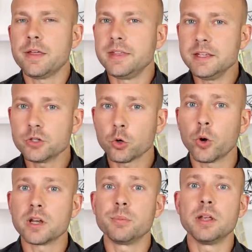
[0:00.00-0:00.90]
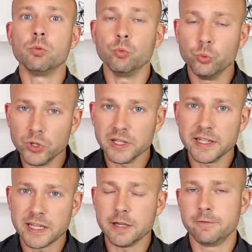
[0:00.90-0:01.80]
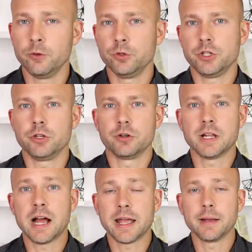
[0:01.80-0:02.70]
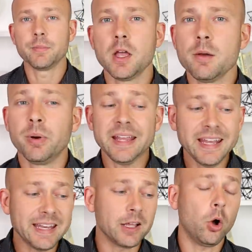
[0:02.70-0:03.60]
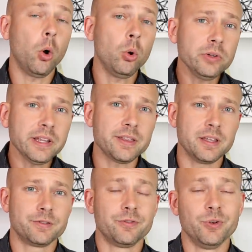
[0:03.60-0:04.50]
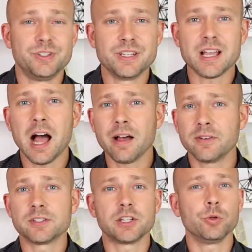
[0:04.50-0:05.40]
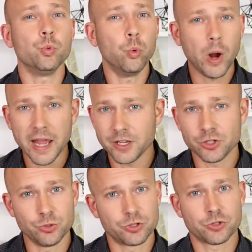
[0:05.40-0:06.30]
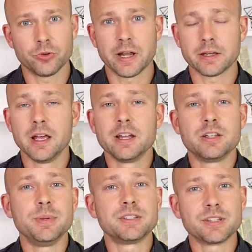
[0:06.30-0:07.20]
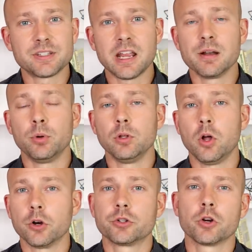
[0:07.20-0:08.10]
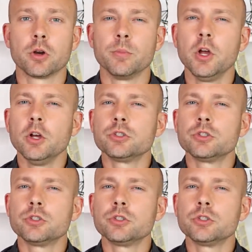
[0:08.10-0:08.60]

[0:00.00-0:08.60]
These are going to be really key foods in your diet, but eating only these foods is obviously way too strict to be sustainable long term.